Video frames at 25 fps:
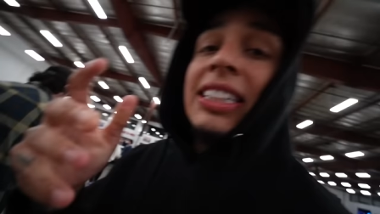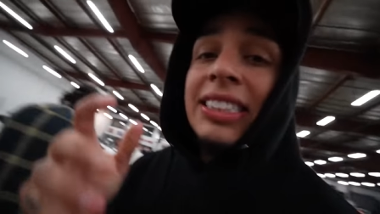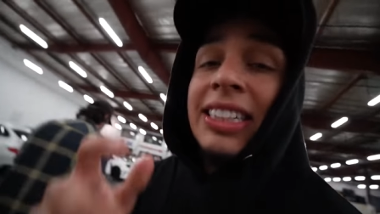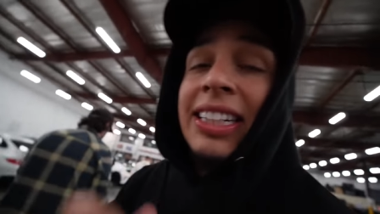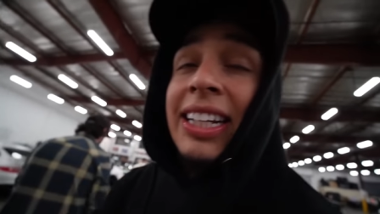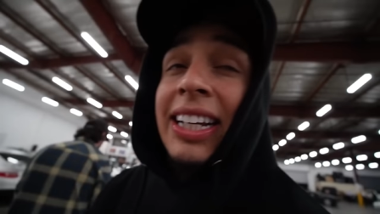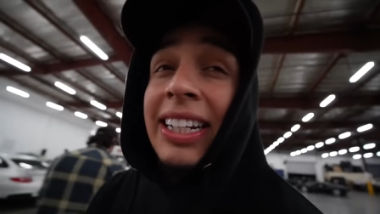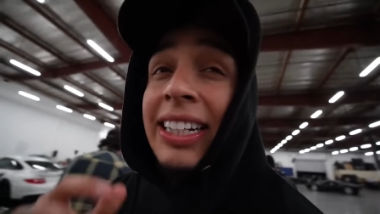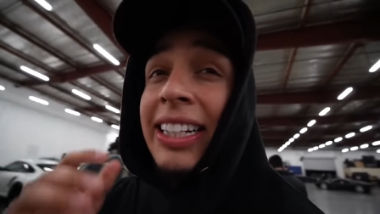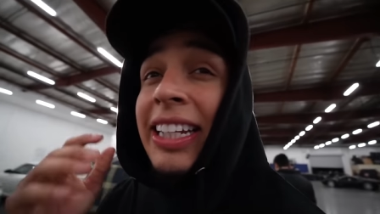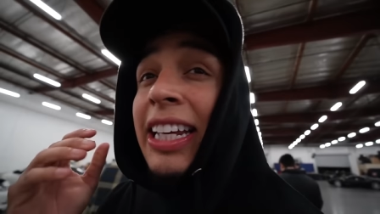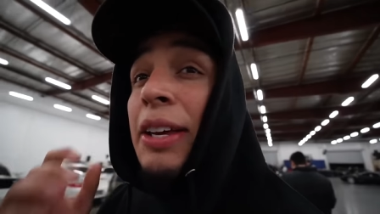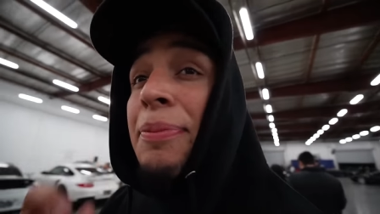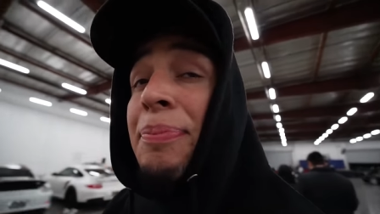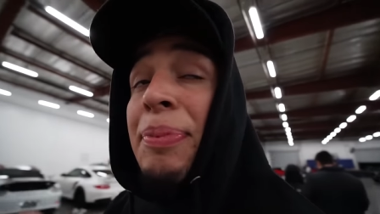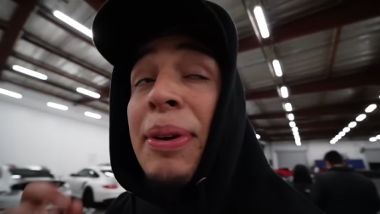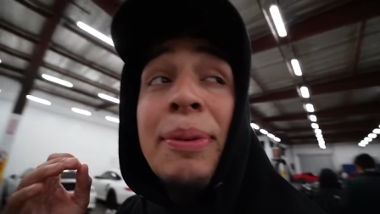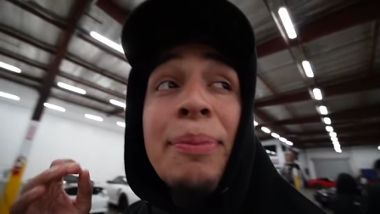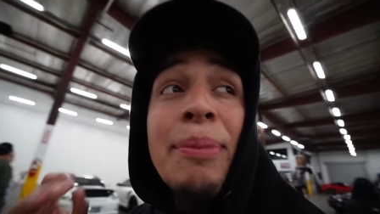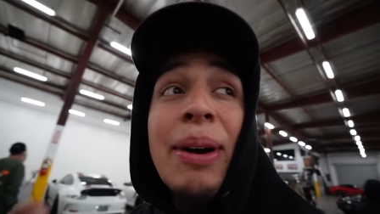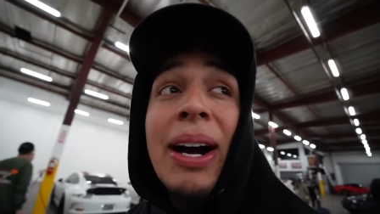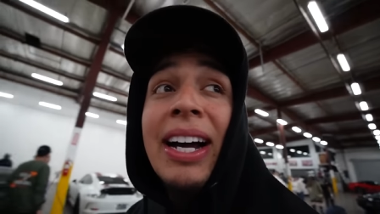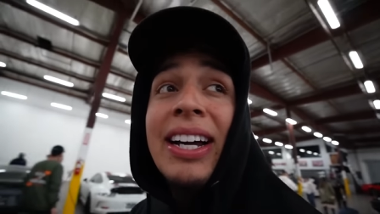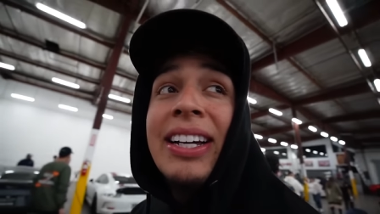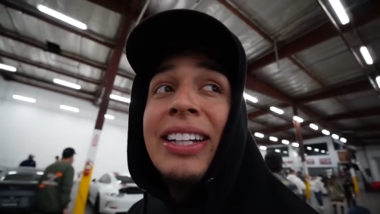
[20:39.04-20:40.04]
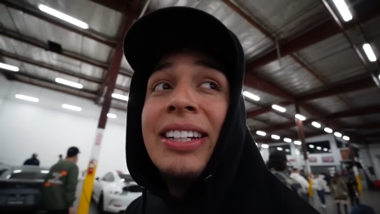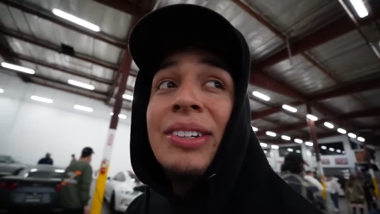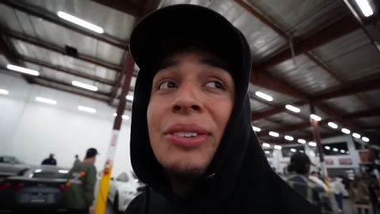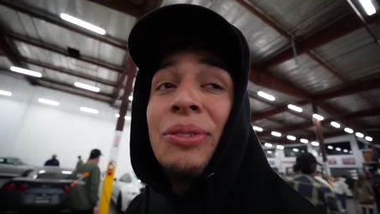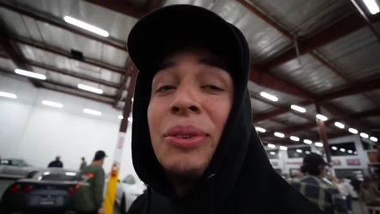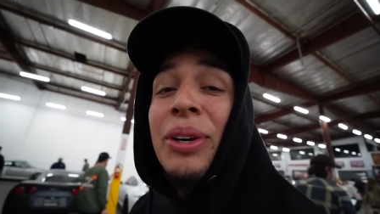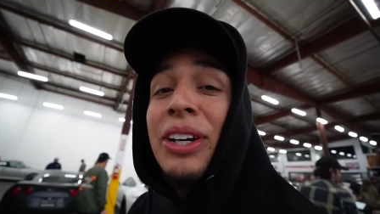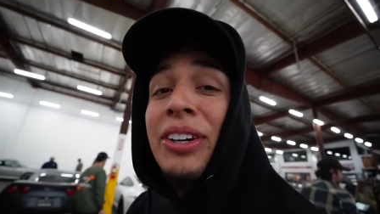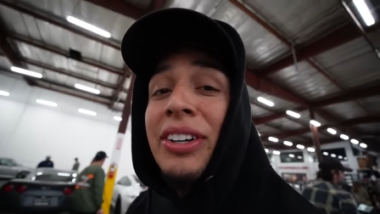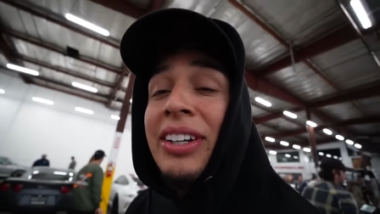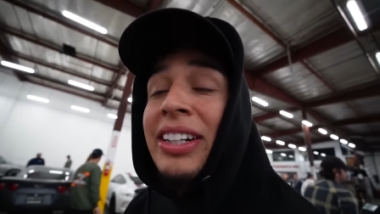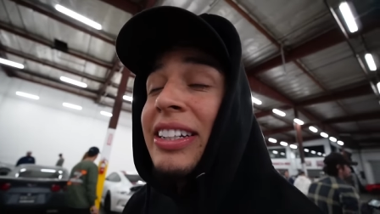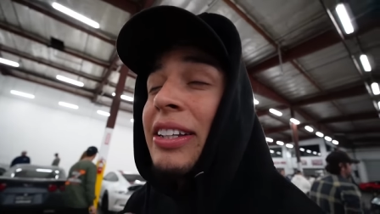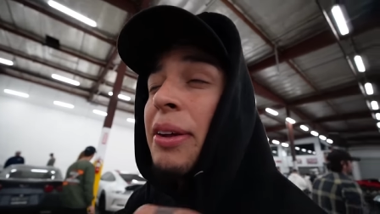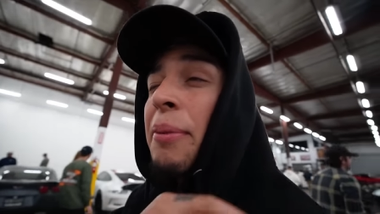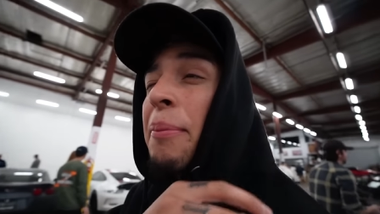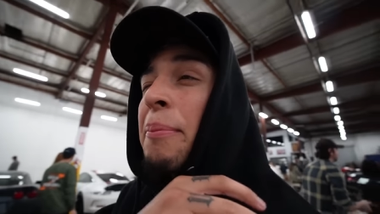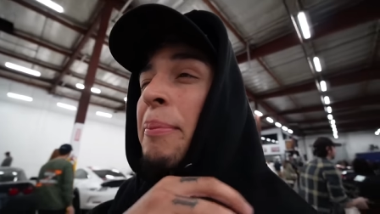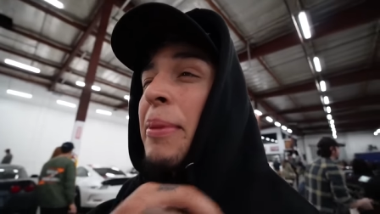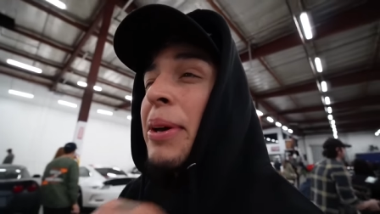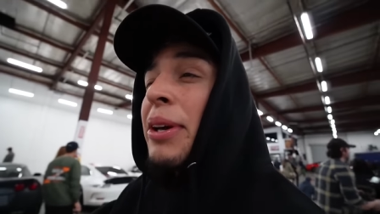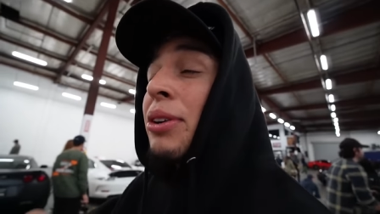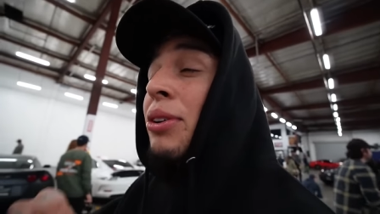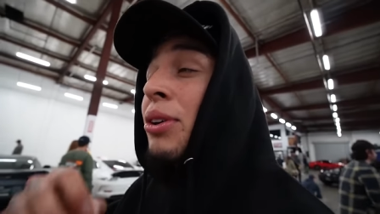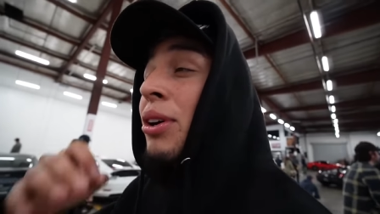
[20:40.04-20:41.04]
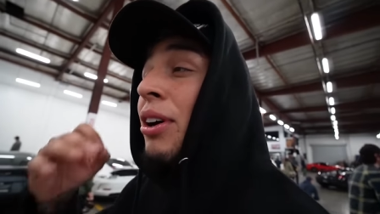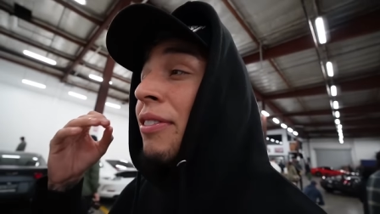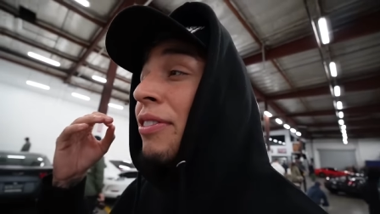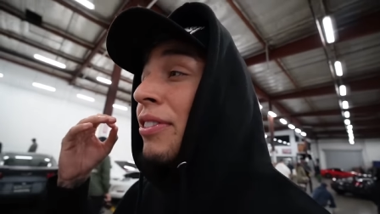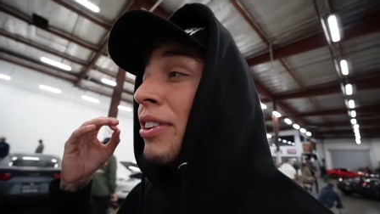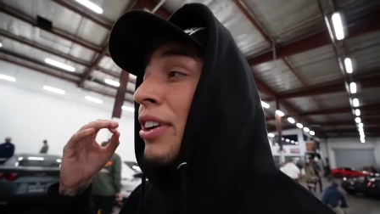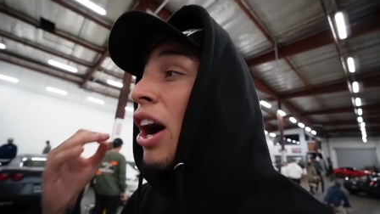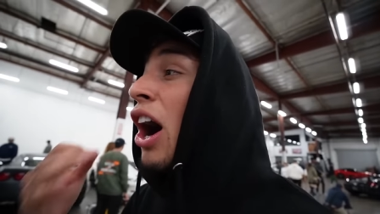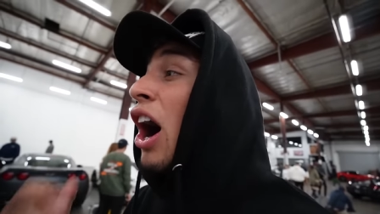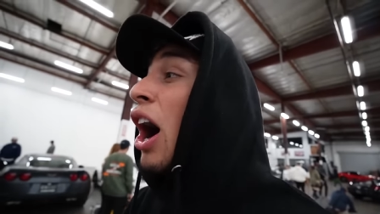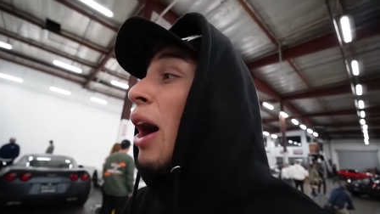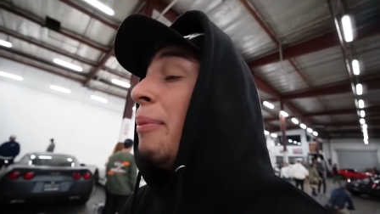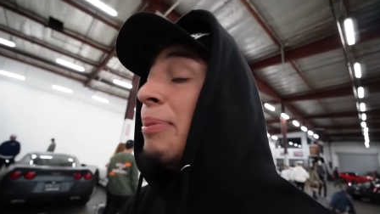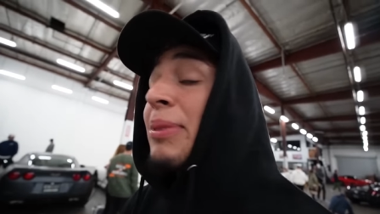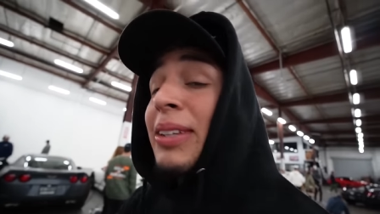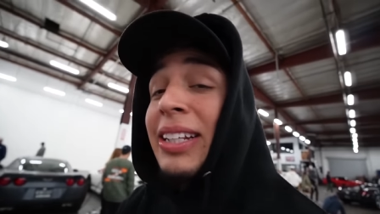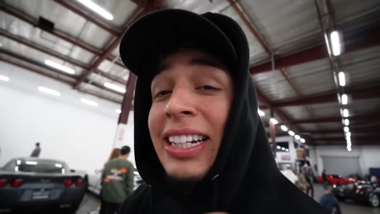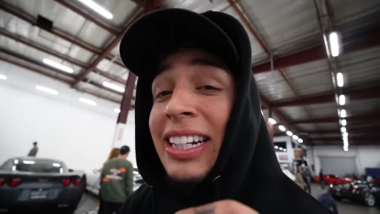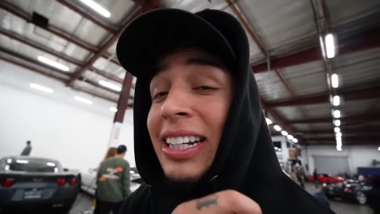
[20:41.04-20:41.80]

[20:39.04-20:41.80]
Guys, again, keep in mind, we are in the middle of Compton,